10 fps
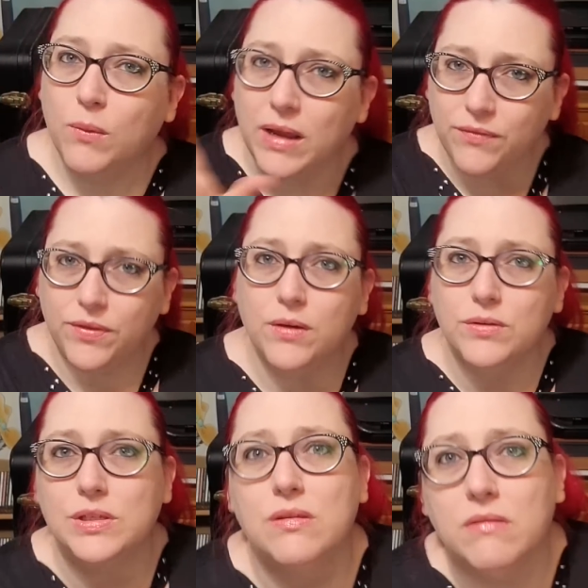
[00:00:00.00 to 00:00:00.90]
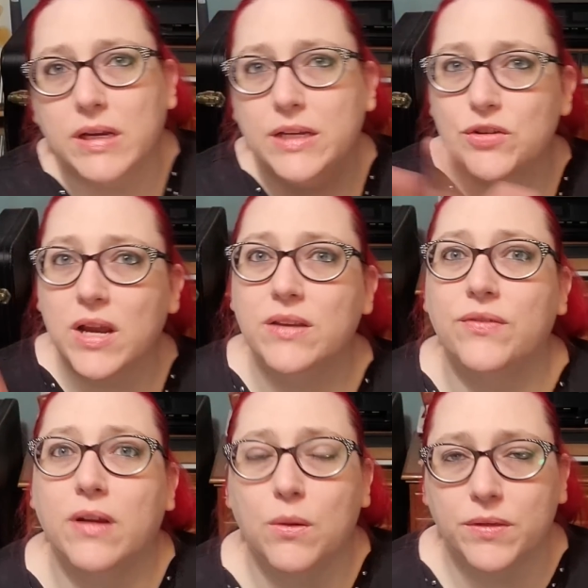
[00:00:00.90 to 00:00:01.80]
We have those three trying to
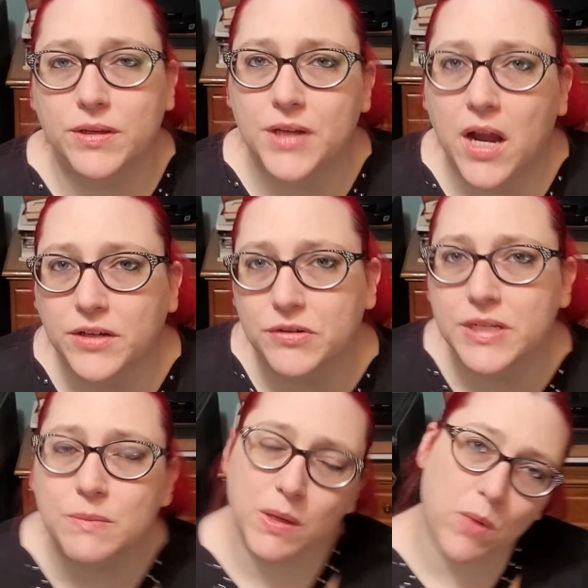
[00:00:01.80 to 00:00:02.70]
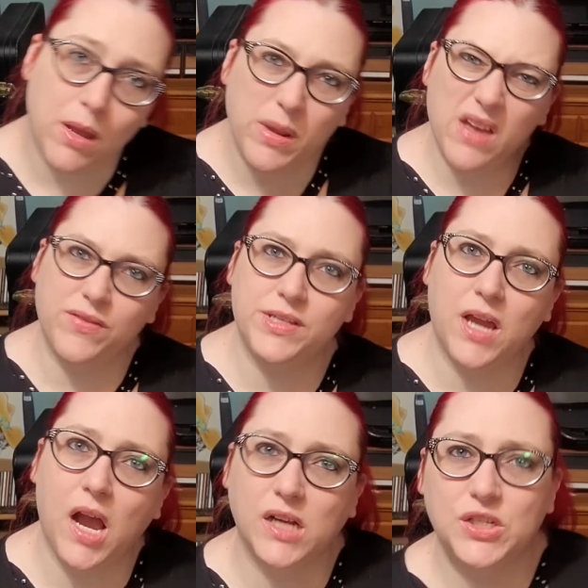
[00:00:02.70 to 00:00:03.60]
figure out where the Doctor is. Meanwhile, we have the
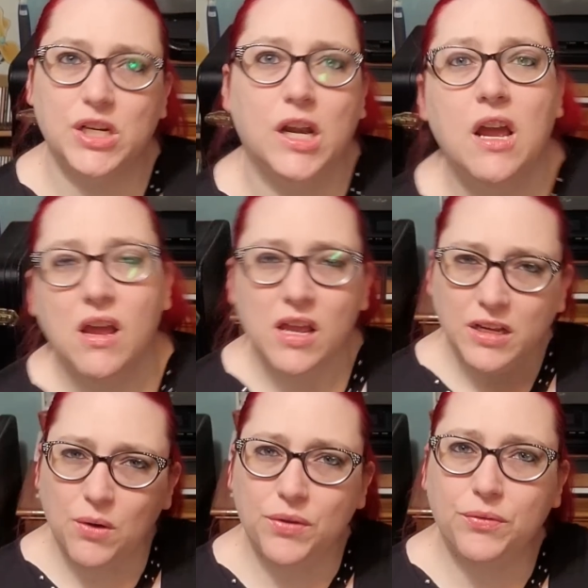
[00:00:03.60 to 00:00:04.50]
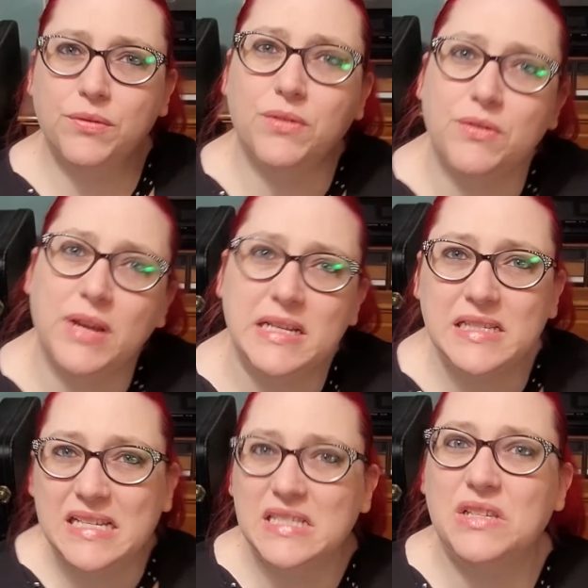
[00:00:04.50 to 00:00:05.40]
Doctor going through the
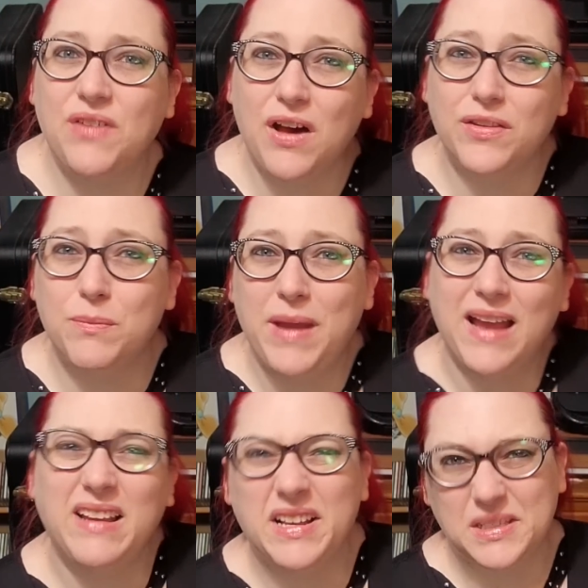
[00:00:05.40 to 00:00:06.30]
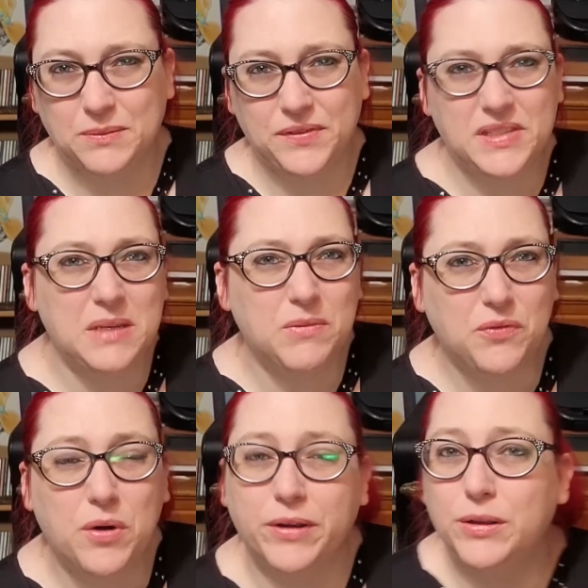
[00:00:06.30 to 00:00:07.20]
greatest hits of all the bad guys that we've seen
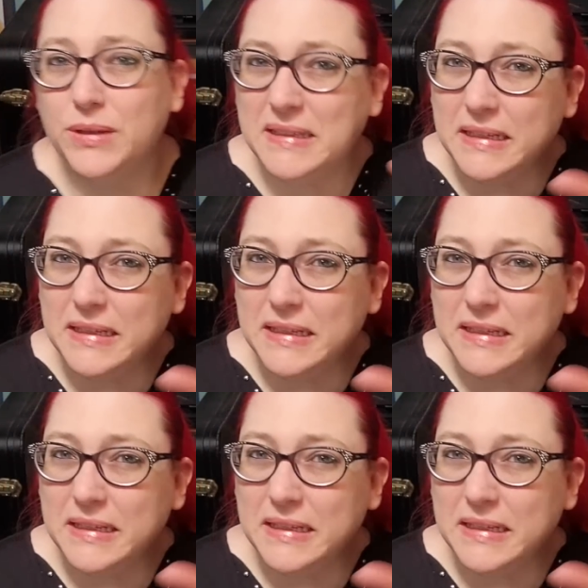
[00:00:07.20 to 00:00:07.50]
before, including